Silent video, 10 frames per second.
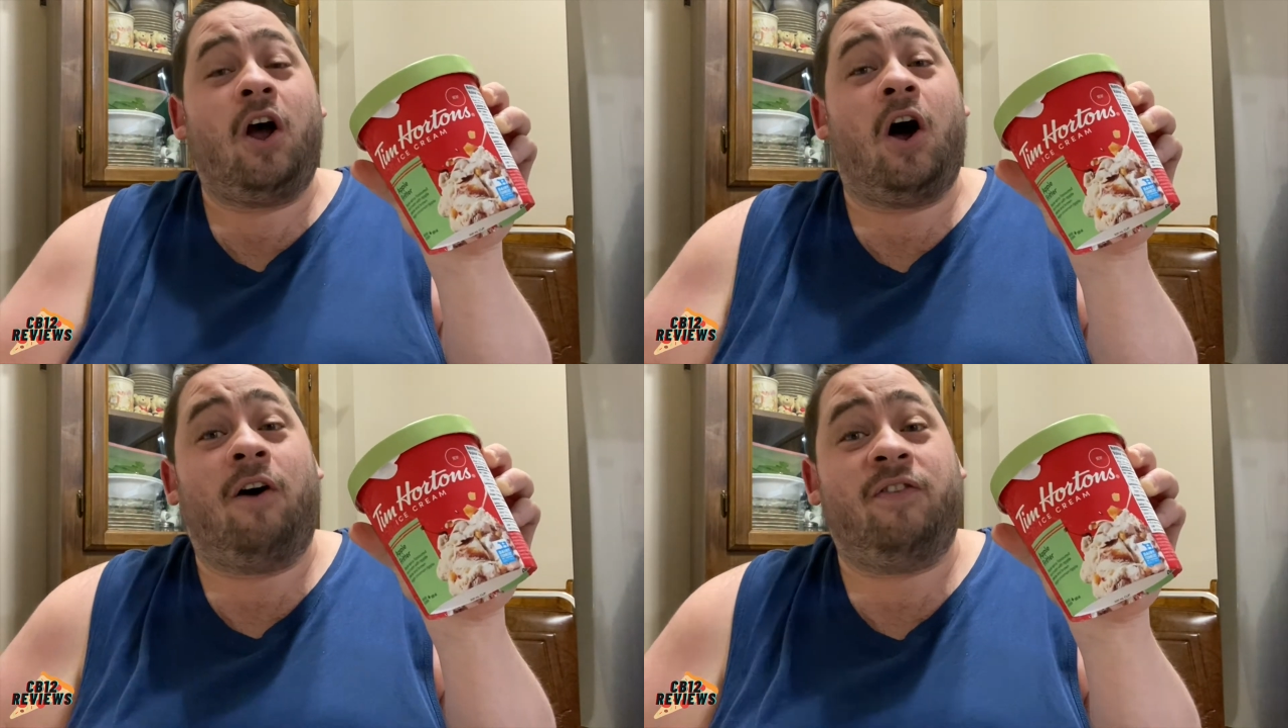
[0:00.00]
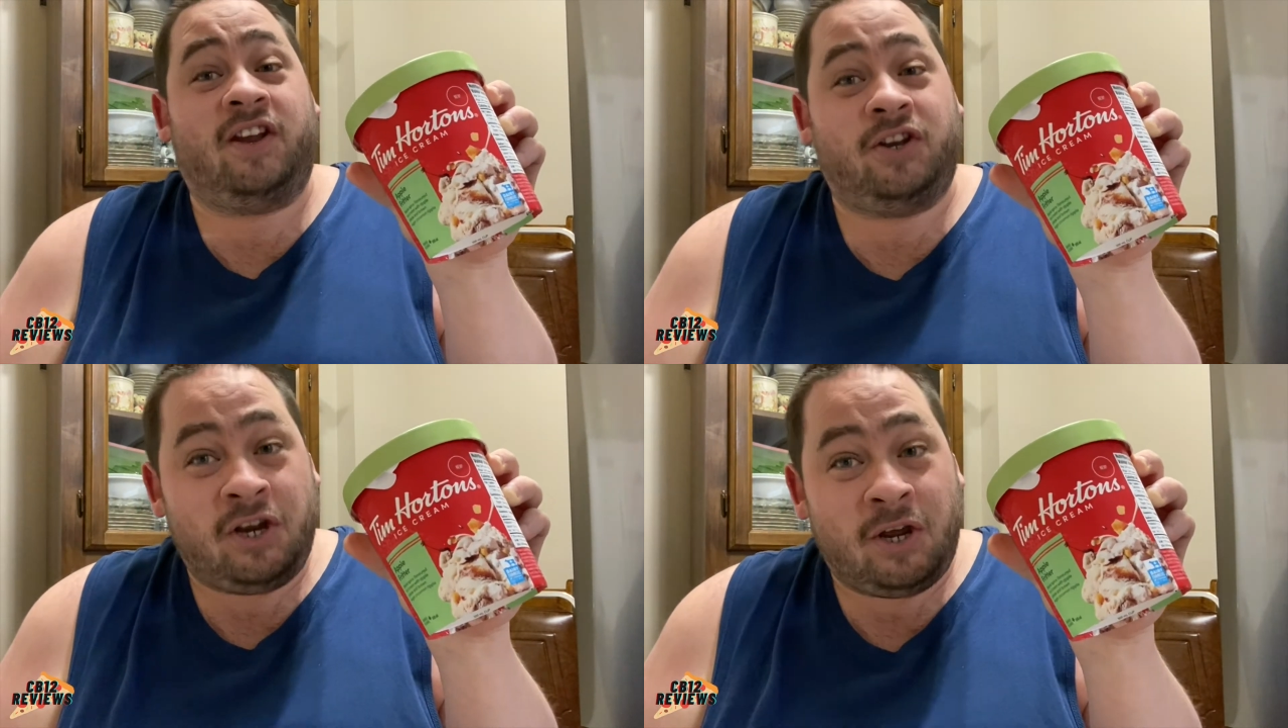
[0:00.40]
of
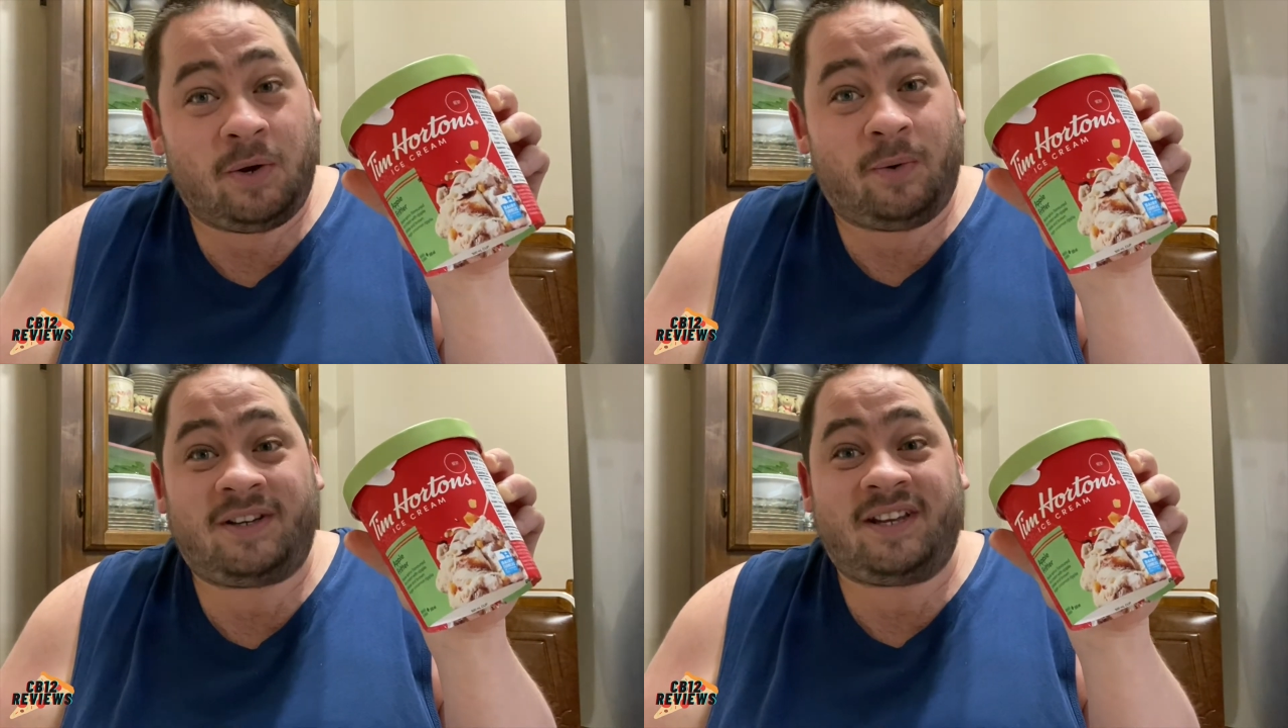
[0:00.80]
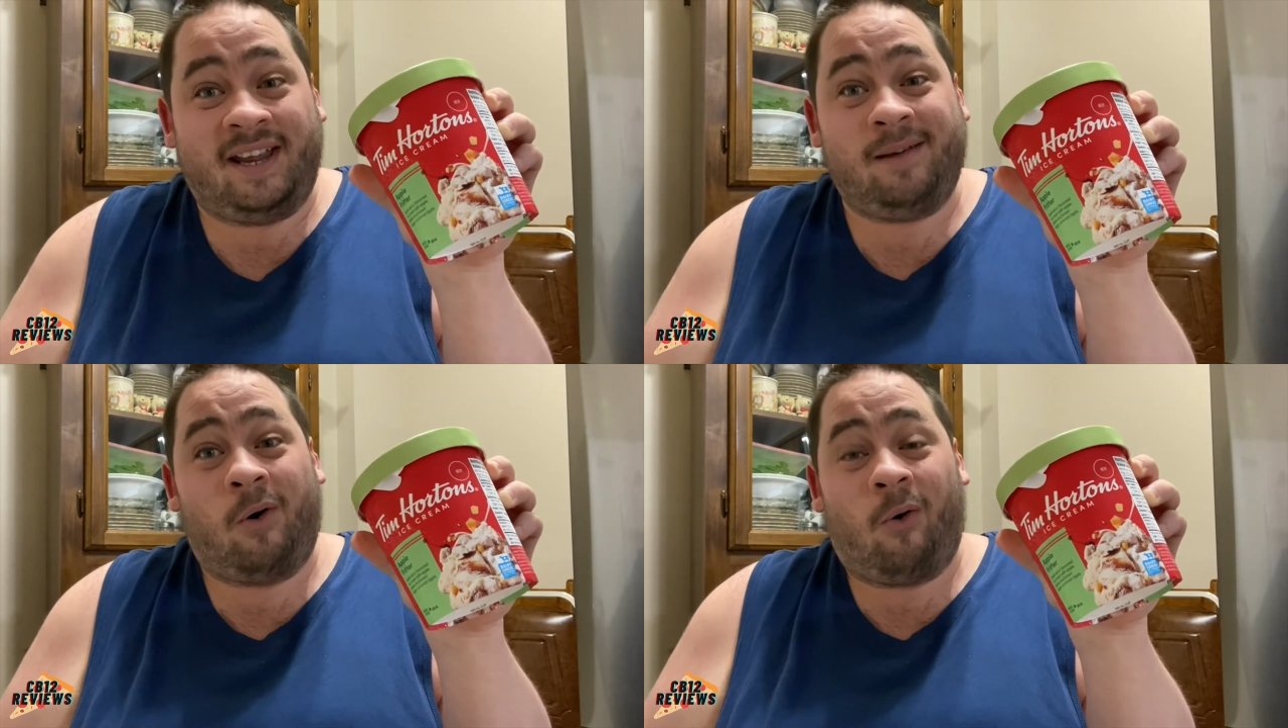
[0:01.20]
the new
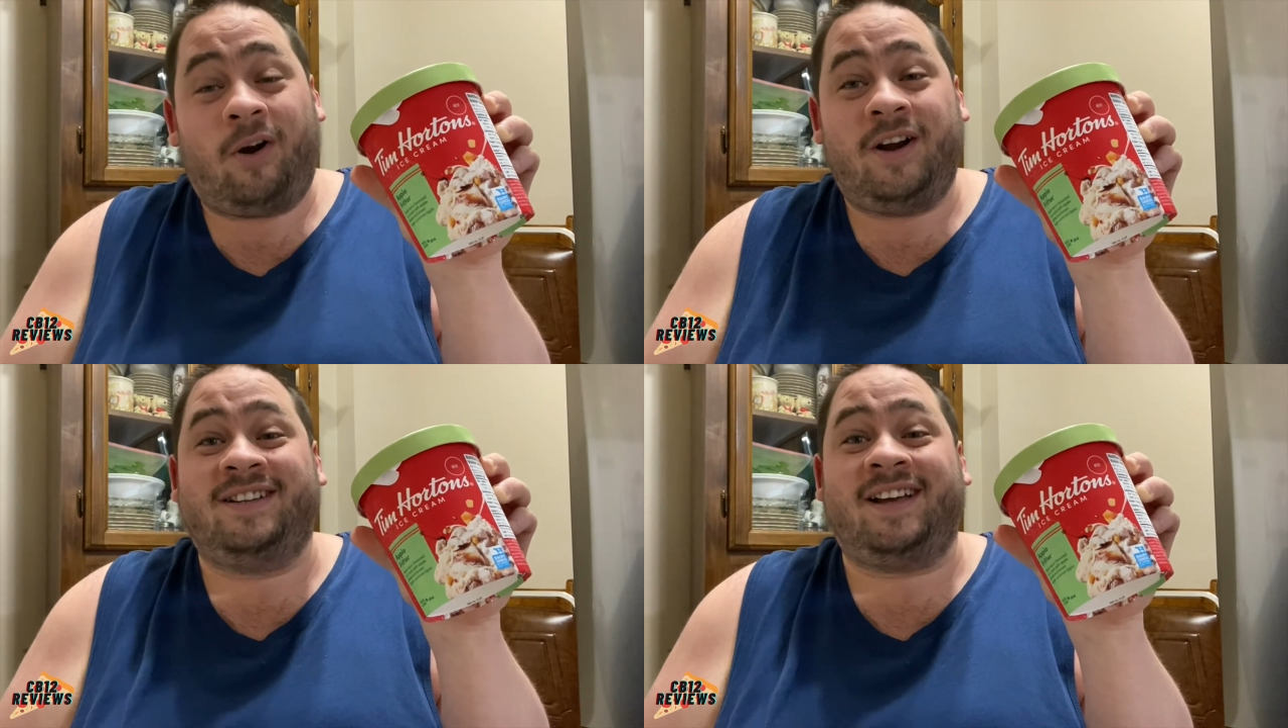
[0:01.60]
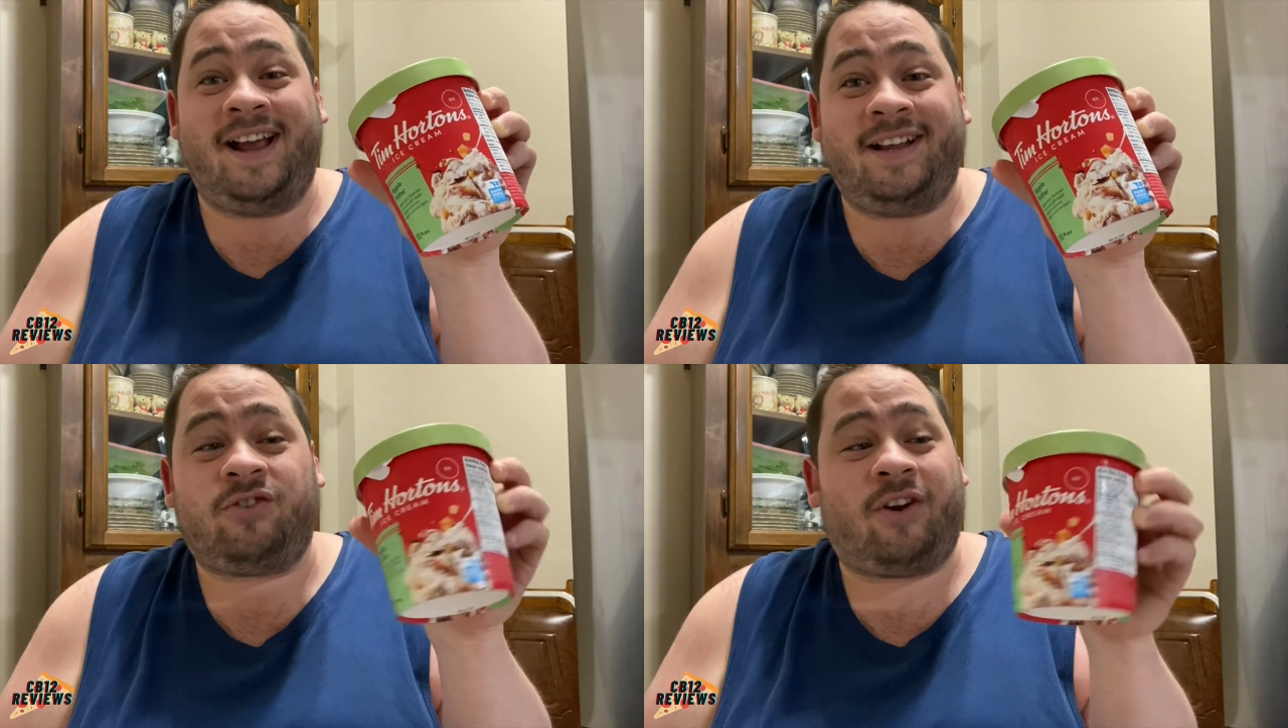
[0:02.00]
Tim Hortons
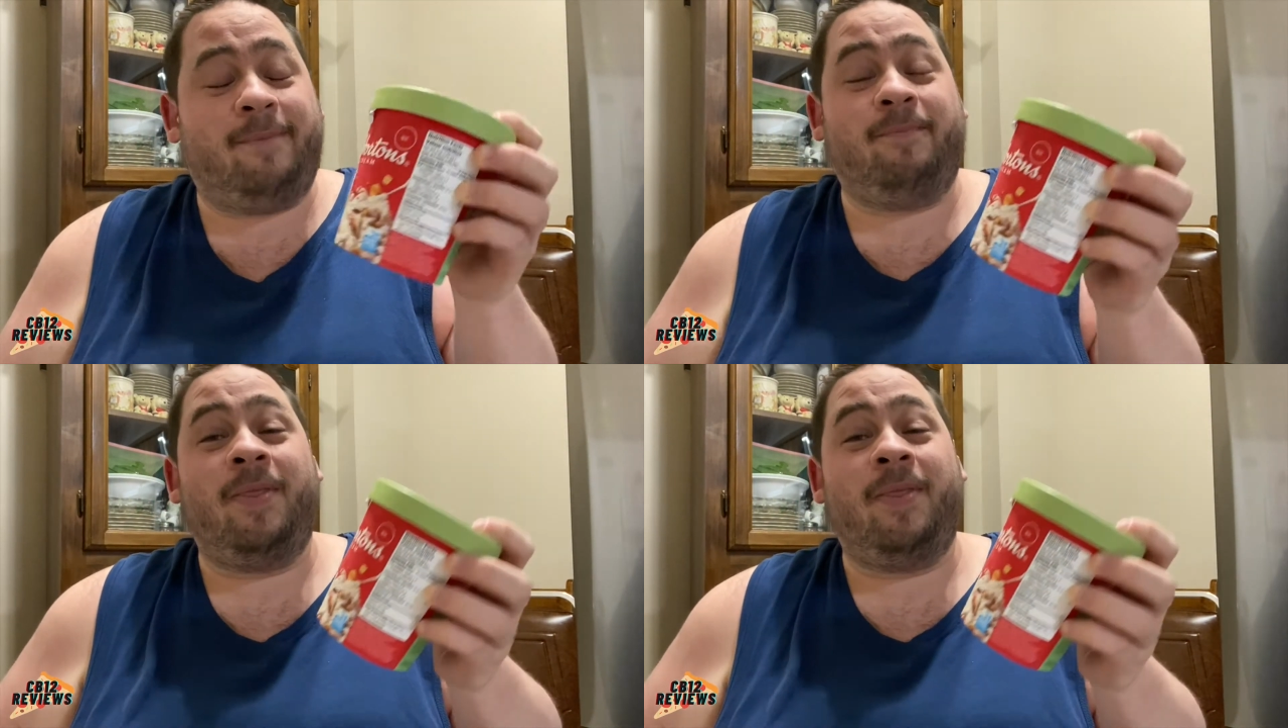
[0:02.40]
ice cream.